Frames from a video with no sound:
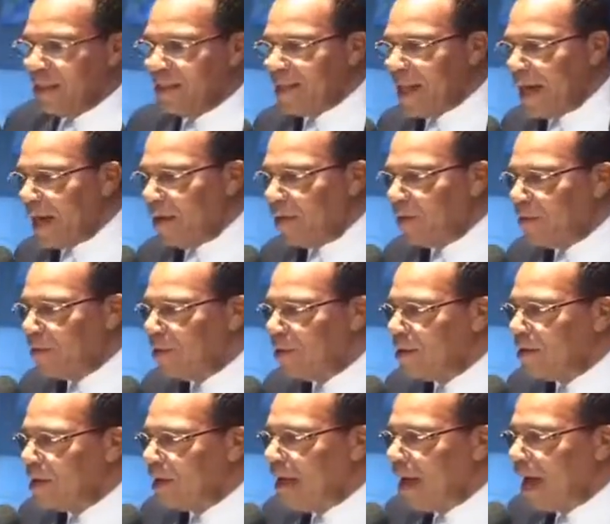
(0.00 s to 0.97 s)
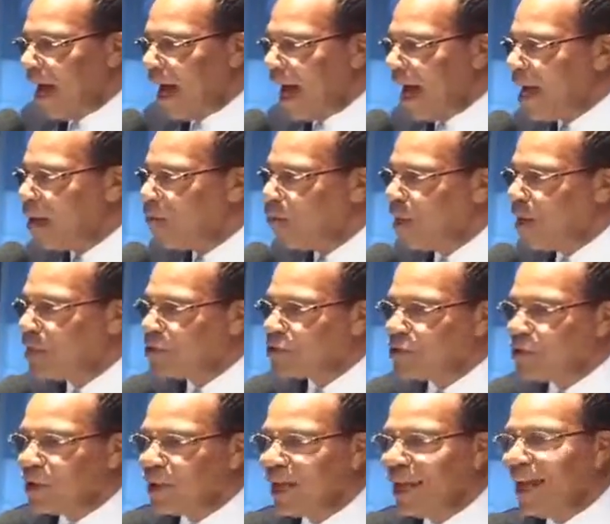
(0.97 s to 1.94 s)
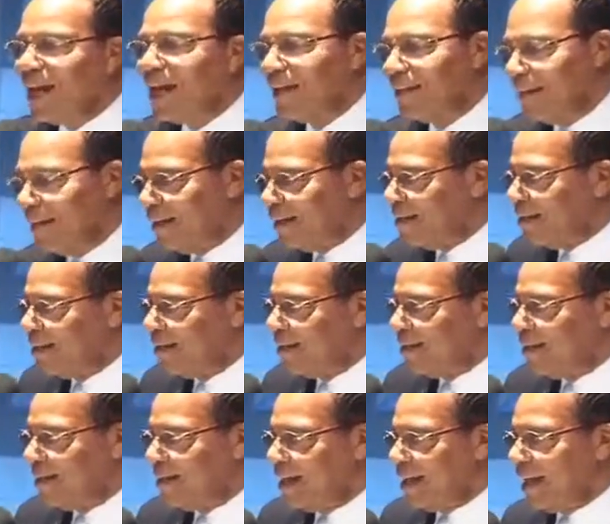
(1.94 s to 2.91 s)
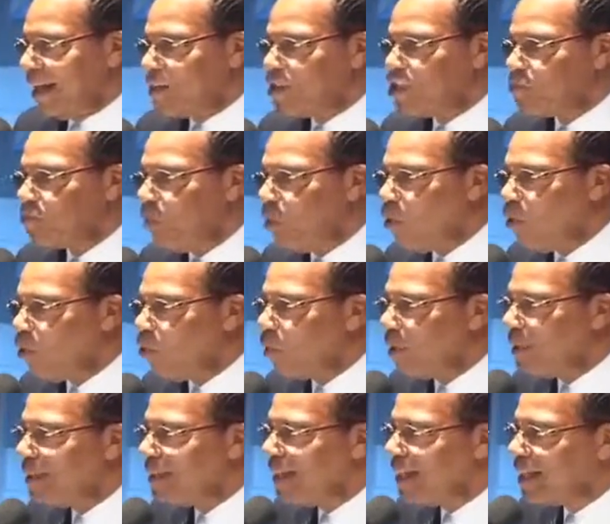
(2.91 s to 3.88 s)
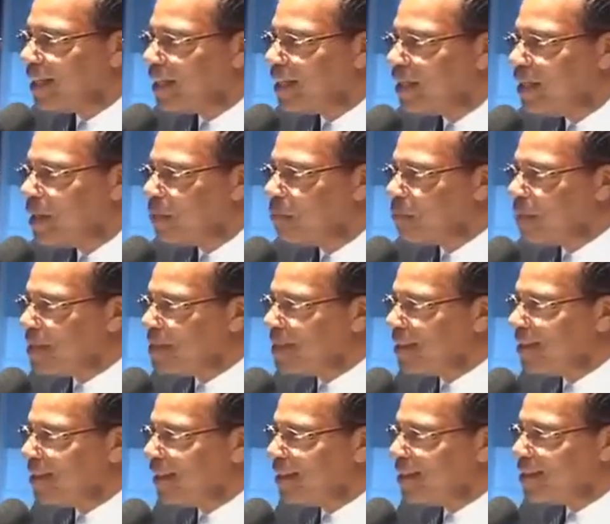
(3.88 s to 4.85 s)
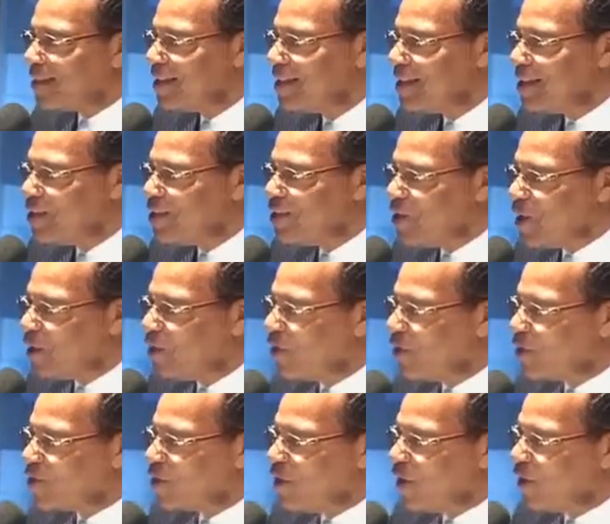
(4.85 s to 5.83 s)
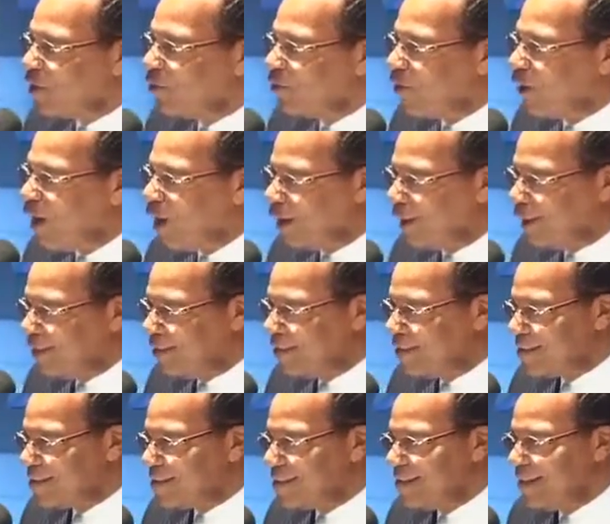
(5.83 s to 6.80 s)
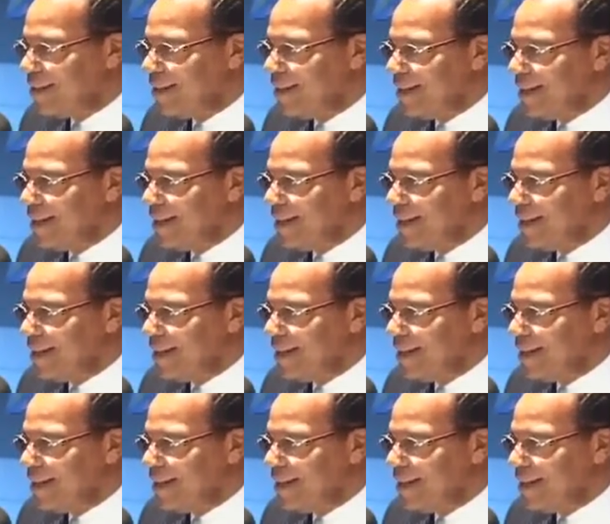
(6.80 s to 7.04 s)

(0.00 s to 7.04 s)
Now, I went to Ghana and spoke with then President Jerry John Rawlings.